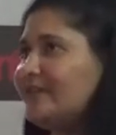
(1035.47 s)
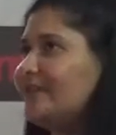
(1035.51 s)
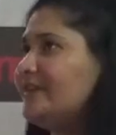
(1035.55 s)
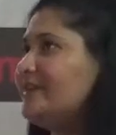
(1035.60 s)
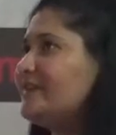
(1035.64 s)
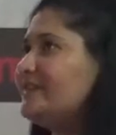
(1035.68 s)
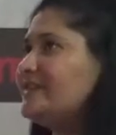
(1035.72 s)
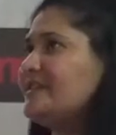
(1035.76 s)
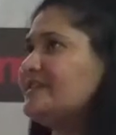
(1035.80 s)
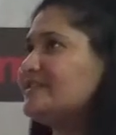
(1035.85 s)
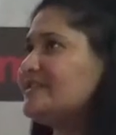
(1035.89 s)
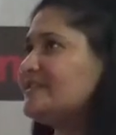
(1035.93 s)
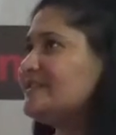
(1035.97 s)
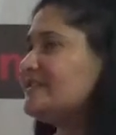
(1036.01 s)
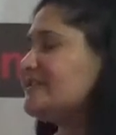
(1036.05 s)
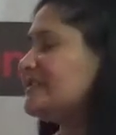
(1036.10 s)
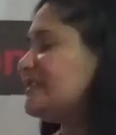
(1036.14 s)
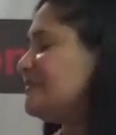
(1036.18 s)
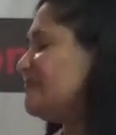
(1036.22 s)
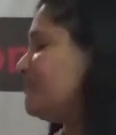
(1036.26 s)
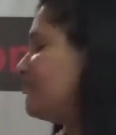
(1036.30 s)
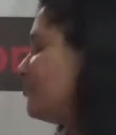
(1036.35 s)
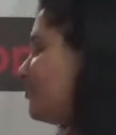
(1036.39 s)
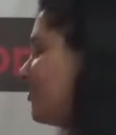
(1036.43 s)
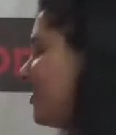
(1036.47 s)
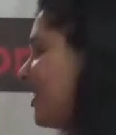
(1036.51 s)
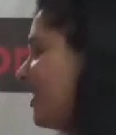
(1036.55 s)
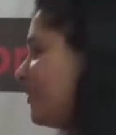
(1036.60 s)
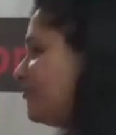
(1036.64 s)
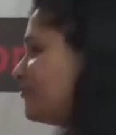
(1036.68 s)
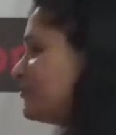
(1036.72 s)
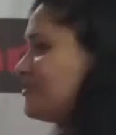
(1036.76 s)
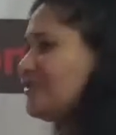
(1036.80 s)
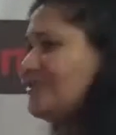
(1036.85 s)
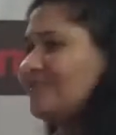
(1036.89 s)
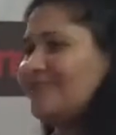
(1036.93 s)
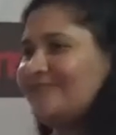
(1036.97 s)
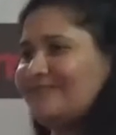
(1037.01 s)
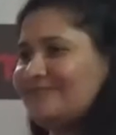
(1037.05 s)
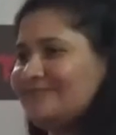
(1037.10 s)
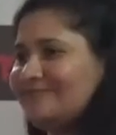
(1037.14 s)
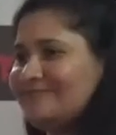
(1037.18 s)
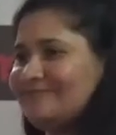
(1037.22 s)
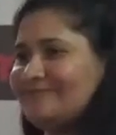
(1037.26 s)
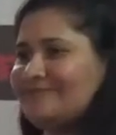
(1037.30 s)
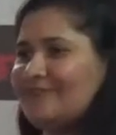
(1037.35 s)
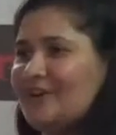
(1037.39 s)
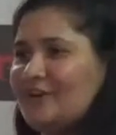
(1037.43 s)
it doesn't seem to capture
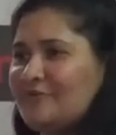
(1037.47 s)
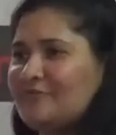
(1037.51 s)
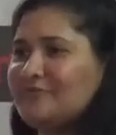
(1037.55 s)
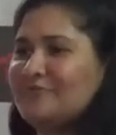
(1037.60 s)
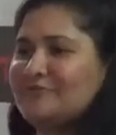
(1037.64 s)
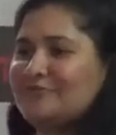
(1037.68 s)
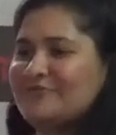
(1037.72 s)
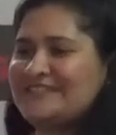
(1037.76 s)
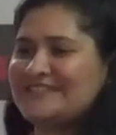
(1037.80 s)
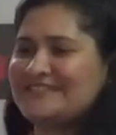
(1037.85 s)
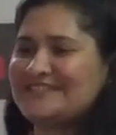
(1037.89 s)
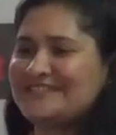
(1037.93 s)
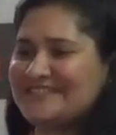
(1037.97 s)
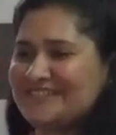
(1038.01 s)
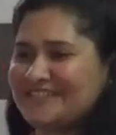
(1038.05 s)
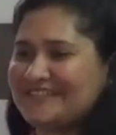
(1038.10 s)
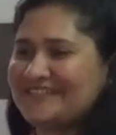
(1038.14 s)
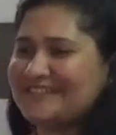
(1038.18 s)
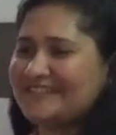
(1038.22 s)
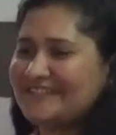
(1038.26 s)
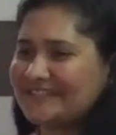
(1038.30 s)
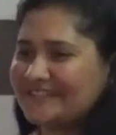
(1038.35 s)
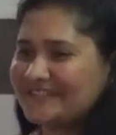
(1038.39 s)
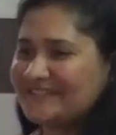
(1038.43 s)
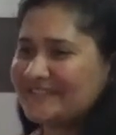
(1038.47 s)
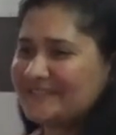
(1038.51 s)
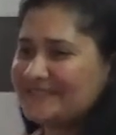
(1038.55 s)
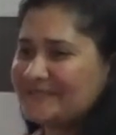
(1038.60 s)
a woman's journey,